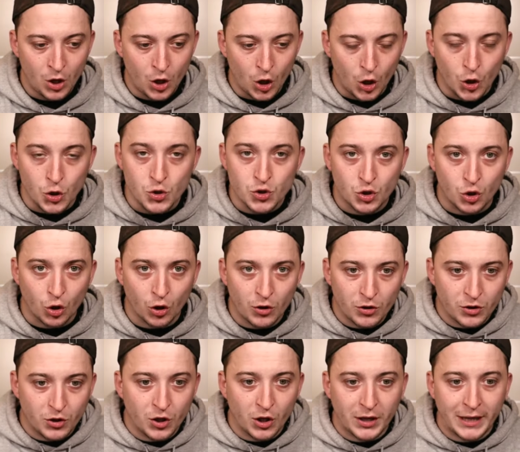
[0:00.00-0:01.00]
who's
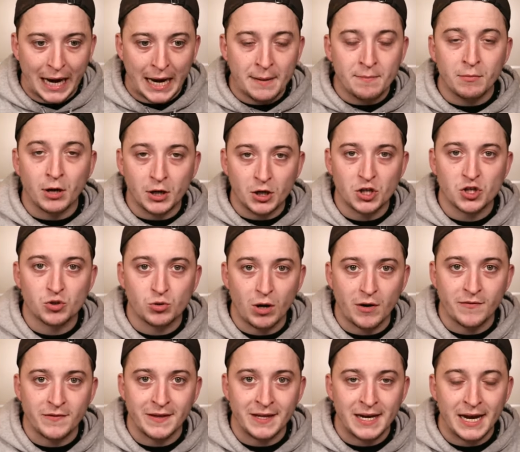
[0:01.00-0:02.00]
got the game by the
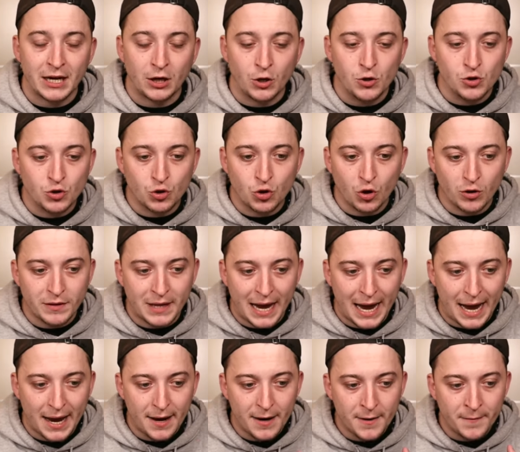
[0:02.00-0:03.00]
scruff of the neck, who's got
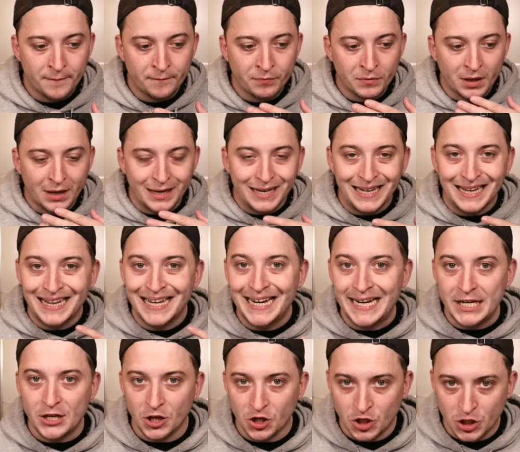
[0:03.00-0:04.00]
that
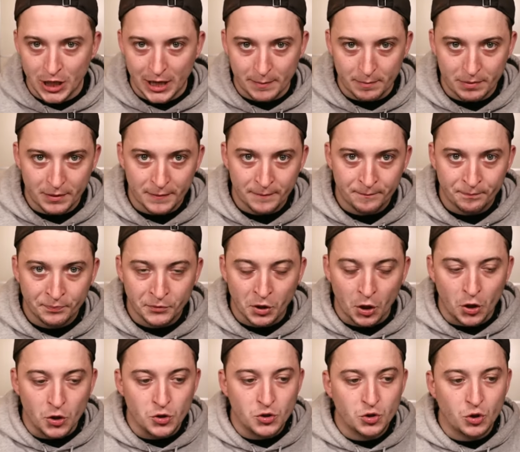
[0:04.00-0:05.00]
leadership,
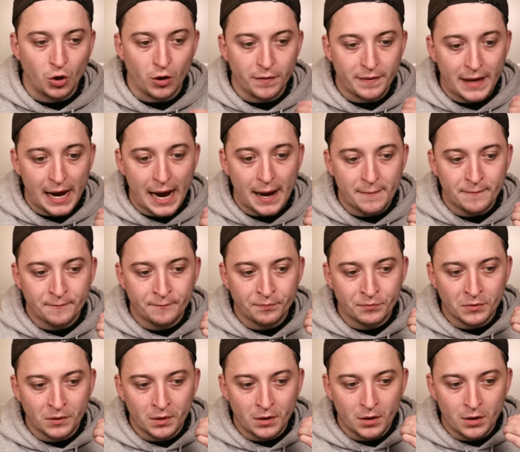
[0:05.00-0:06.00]
who's got that
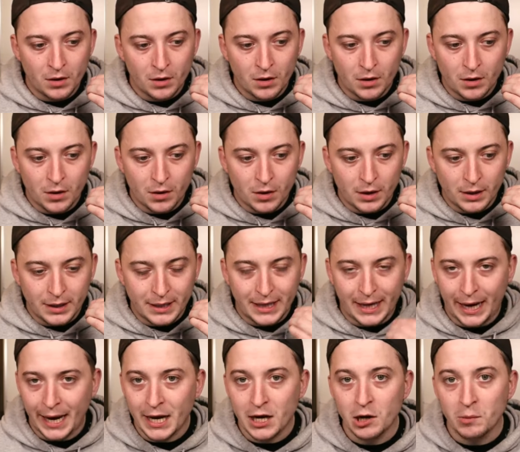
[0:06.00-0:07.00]

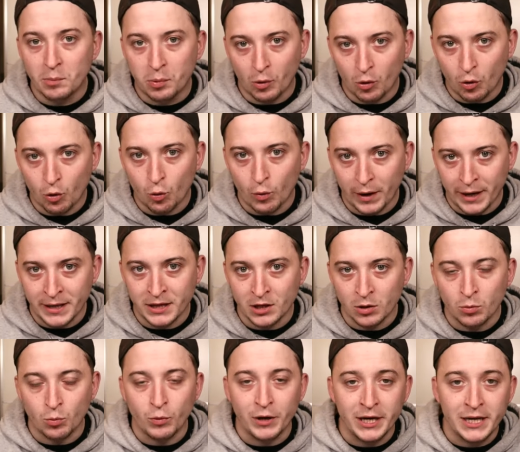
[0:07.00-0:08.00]
killer ball in
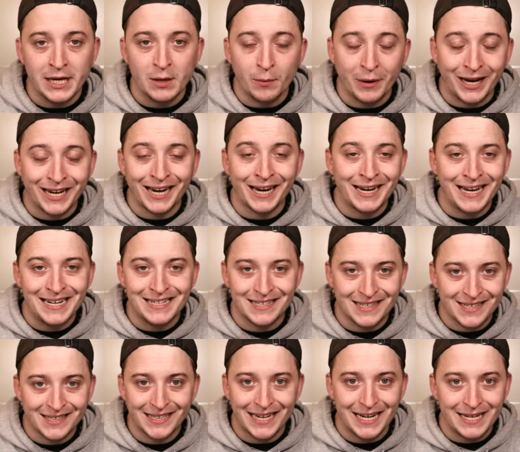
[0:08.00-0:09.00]
them. We're going to need to
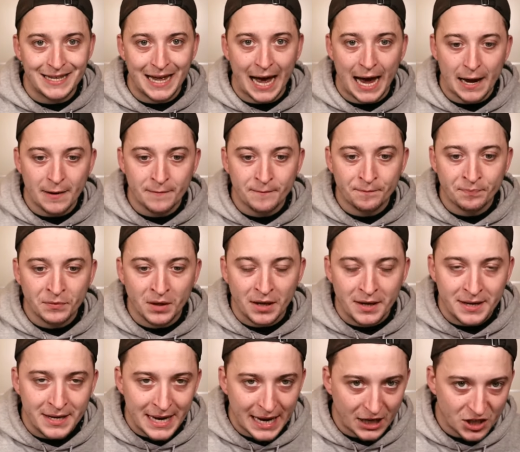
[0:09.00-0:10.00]
see that
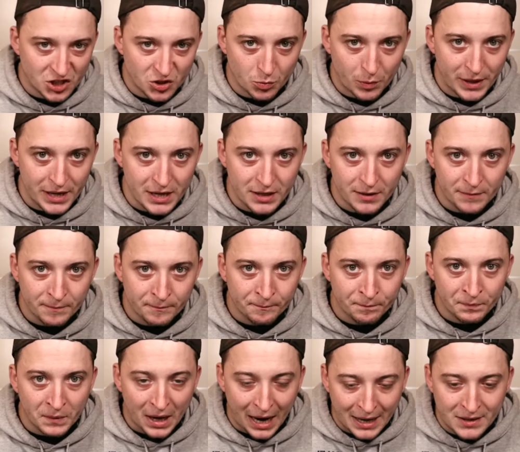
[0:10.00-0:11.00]
next week.
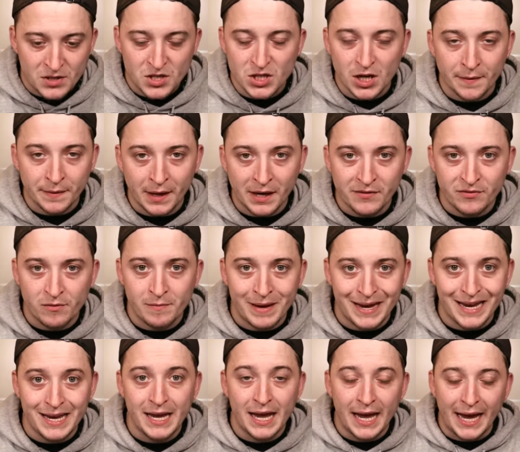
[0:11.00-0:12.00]
And Sunday, for
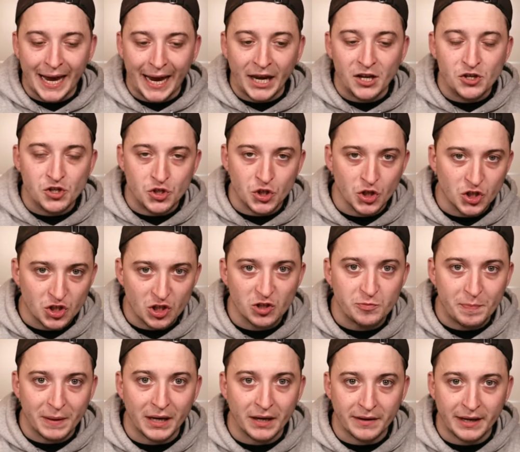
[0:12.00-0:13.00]
me, is just as
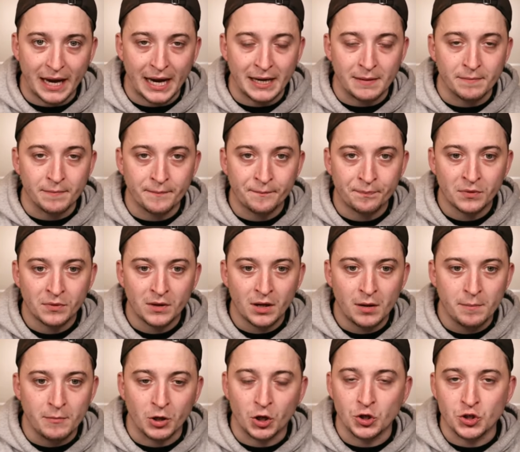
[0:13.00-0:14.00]
big a game.
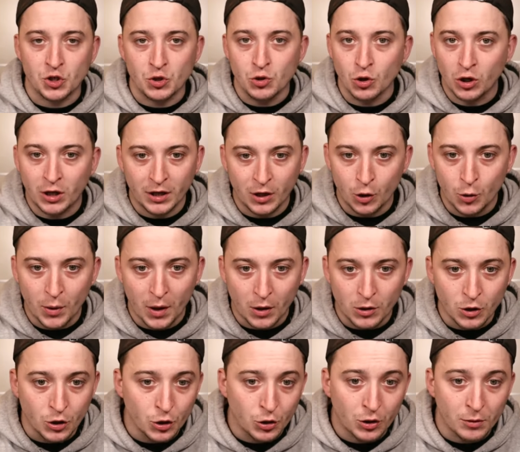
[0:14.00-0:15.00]
Because you look at who,
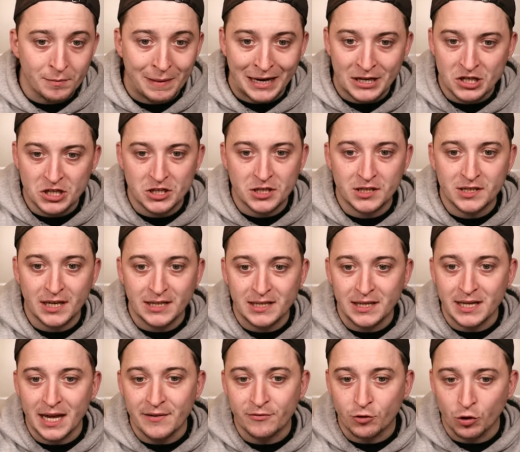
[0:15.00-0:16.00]
look at Manchester City,
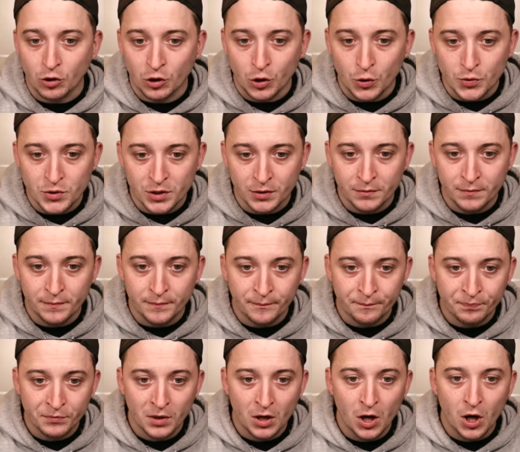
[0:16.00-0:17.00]
they've got Luton.
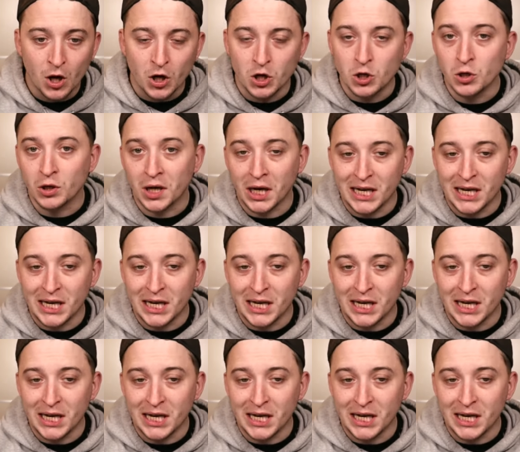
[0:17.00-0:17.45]
You look at